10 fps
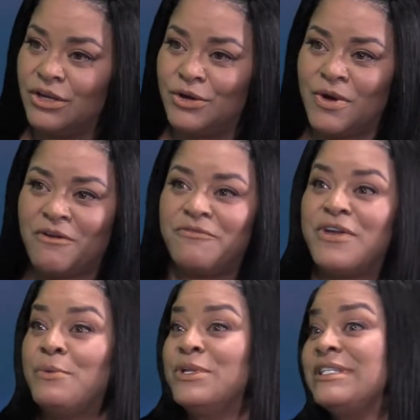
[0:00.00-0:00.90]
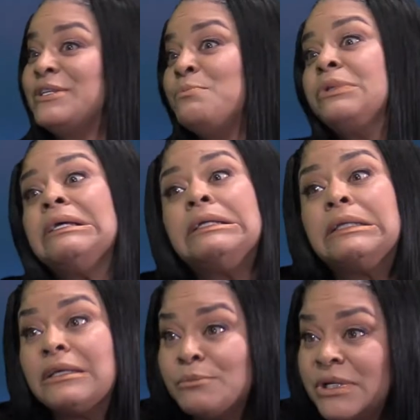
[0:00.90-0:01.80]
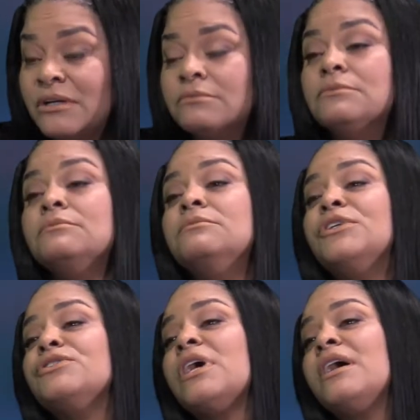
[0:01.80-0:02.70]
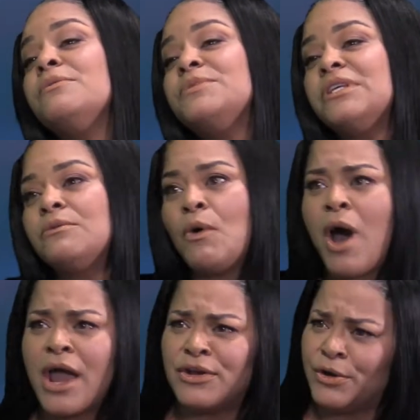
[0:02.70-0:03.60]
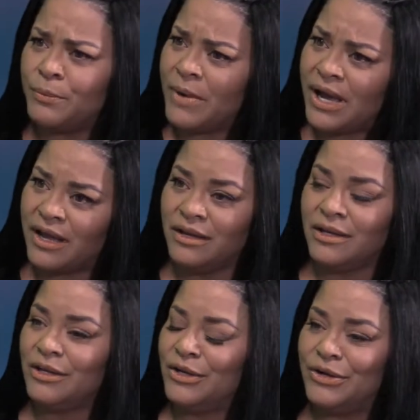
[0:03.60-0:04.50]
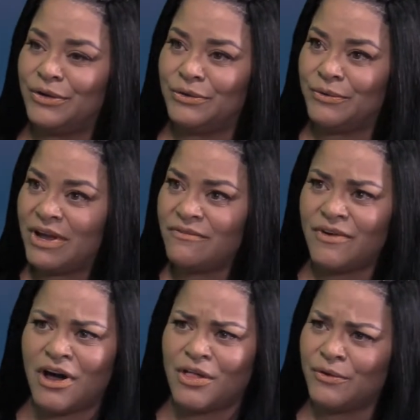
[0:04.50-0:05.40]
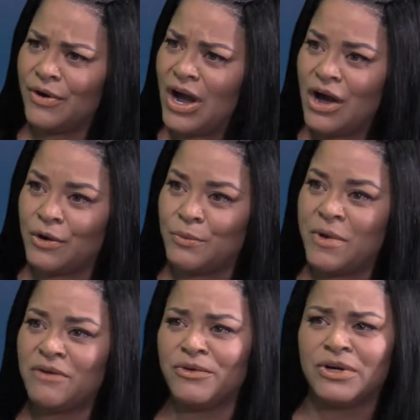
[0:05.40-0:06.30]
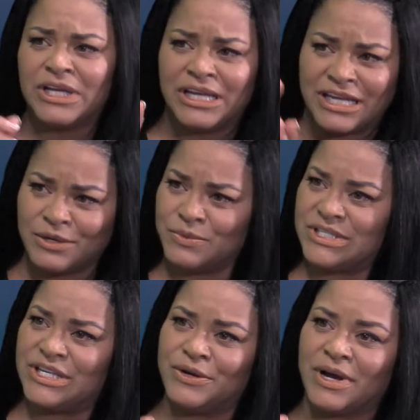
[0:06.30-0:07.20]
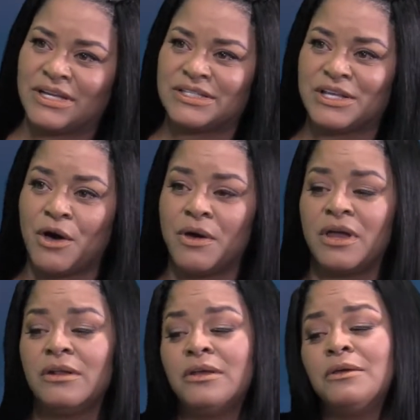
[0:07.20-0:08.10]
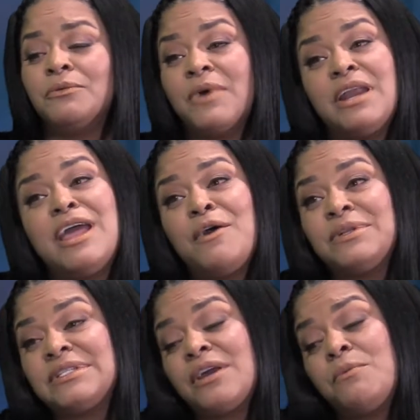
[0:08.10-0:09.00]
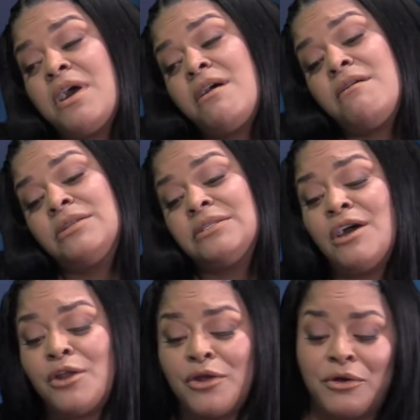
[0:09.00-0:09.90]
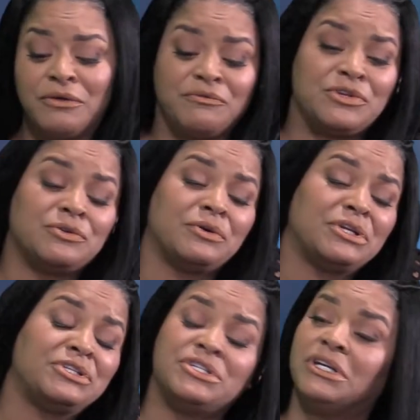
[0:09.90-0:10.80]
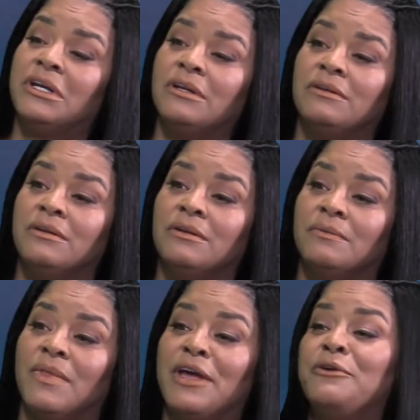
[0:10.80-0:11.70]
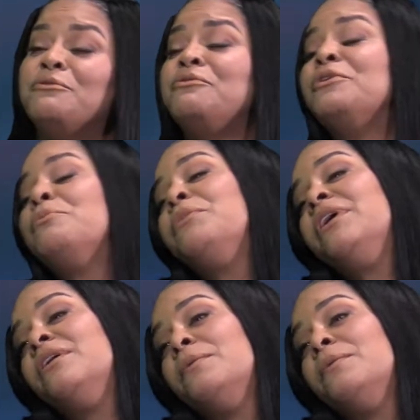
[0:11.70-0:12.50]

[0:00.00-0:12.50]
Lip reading: You don't have families complaining about there's items in, I know my, grandfather or Uncle Mever, it was here, I saw it. Right now it's like, well, it's not on our inventory sheet. They don't film it.